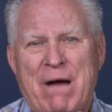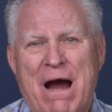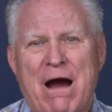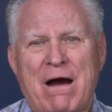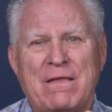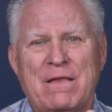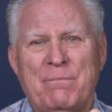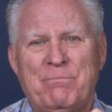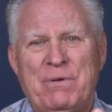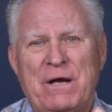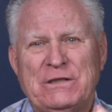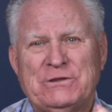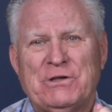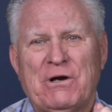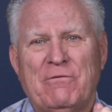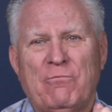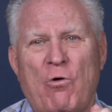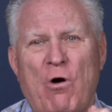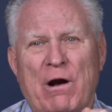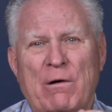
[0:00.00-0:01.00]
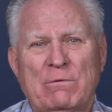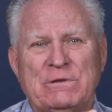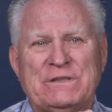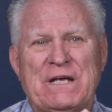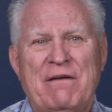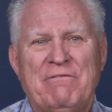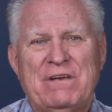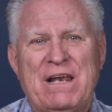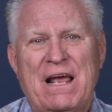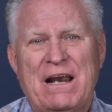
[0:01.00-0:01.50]
bearing the pitcher of water was
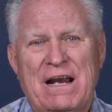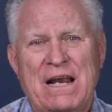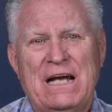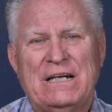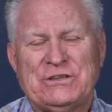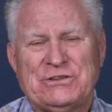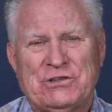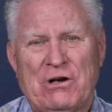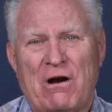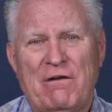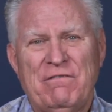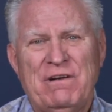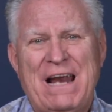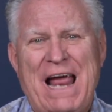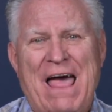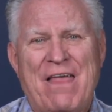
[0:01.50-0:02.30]
evidently a servant,